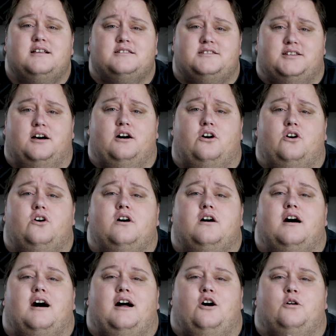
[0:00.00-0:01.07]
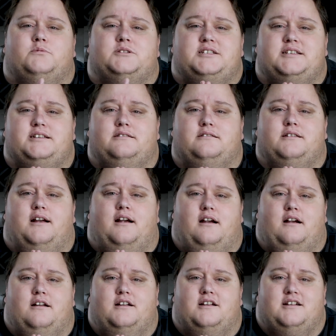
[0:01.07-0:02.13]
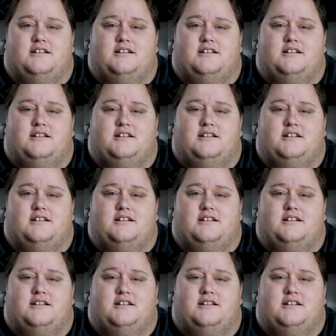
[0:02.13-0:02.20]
So I hope to see you there.